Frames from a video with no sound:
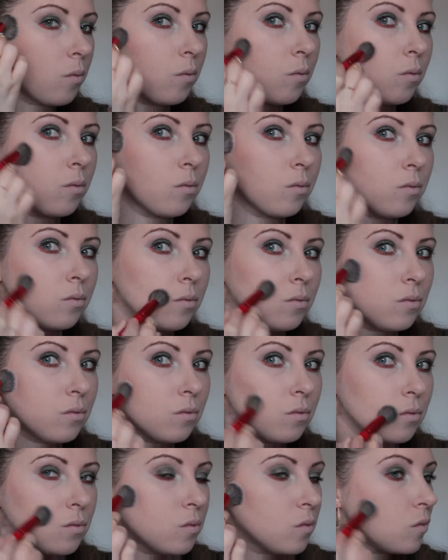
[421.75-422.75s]

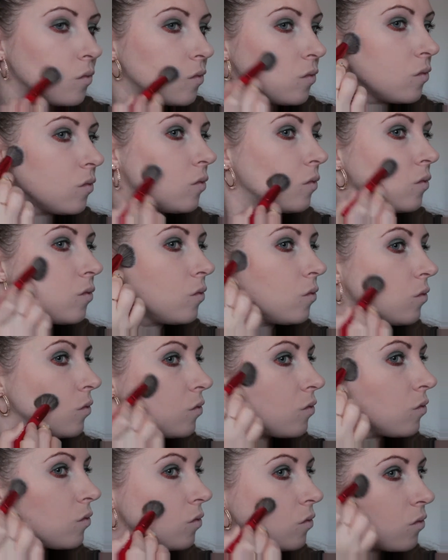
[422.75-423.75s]

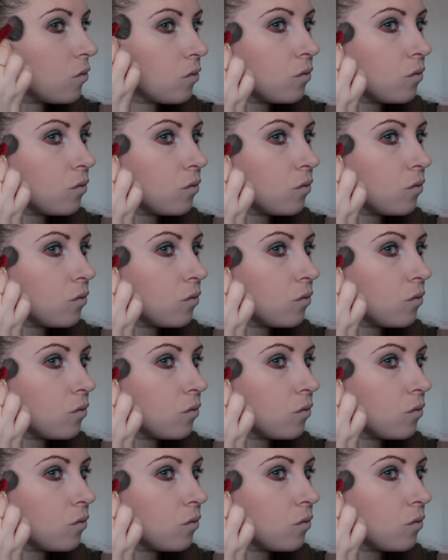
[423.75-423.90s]
(silence)